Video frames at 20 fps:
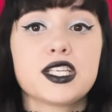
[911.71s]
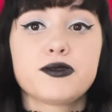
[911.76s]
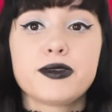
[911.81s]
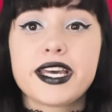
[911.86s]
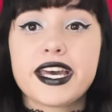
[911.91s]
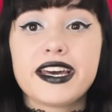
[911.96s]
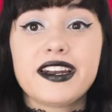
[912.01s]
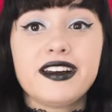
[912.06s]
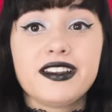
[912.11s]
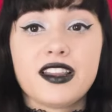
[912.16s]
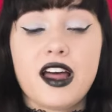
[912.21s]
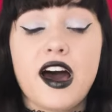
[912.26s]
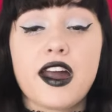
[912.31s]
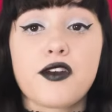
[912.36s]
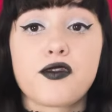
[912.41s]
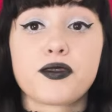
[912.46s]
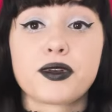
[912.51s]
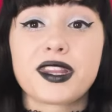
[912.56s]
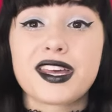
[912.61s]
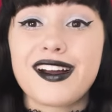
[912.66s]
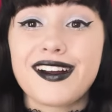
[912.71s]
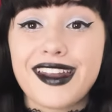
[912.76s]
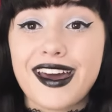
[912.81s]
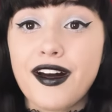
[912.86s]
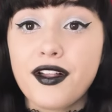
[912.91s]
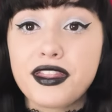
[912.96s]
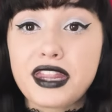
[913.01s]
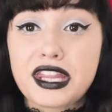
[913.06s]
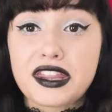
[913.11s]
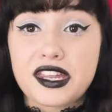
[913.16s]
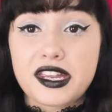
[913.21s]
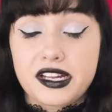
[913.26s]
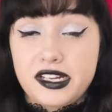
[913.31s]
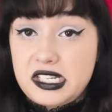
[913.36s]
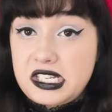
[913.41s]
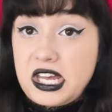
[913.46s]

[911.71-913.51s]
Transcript: we get a lot of really unhealthy things,